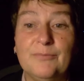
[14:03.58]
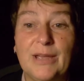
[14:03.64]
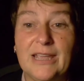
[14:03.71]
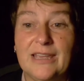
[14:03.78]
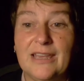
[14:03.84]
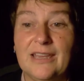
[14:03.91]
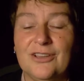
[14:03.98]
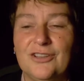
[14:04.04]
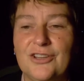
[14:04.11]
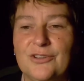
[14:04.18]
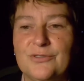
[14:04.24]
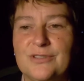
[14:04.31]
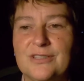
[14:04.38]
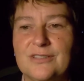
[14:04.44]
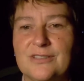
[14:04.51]
making a
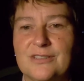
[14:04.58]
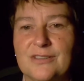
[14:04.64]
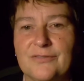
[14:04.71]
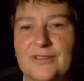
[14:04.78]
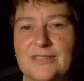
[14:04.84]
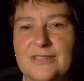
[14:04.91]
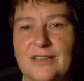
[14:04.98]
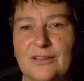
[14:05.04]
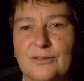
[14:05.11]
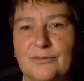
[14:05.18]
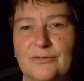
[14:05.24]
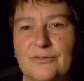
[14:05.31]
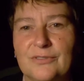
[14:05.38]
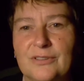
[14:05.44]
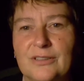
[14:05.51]
nuisance of
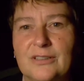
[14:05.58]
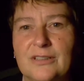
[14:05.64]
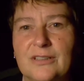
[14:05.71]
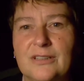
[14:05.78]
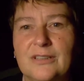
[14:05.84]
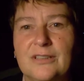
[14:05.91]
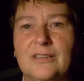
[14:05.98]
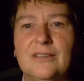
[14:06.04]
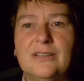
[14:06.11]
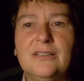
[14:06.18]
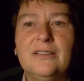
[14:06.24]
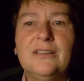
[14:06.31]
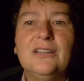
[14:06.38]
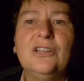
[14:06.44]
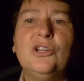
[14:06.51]
herself.
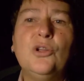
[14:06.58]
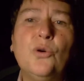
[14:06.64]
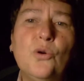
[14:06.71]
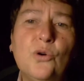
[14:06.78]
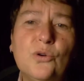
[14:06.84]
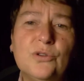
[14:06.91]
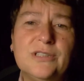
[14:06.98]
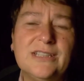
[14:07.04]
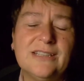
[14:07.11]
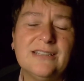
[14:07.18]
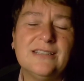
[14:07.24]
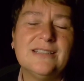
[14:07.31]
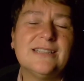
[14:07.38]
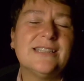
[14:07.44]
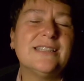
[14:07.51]
Lord,
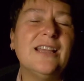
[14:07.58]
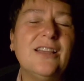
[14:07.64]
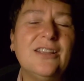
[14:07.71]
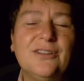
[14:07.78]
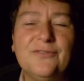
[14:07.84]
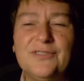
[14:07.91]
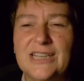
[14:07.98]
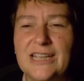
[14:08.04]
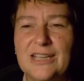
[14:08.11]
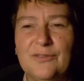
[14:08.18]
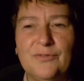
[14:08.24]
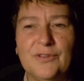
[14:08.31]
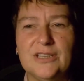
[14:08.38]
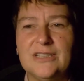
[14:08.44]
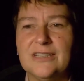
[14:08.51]
Son of
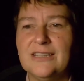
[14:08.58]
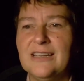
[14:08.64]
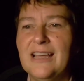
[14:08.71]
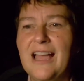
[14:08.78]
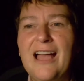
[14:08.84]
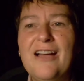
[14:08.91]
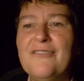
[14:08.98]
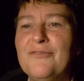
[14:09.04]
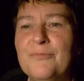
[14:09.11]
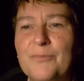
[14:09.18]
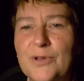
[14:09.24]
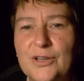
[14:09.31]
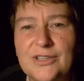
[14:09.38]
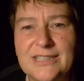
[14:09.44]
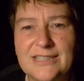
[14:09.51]
David, have
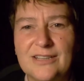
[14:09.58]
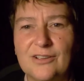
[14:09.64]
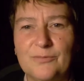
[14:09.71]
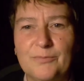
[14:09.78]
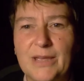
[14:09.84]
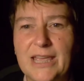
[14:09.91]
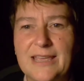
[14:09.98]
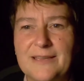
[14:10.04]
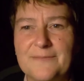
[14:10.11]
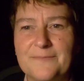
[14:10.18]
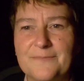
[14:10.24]
mercy on me.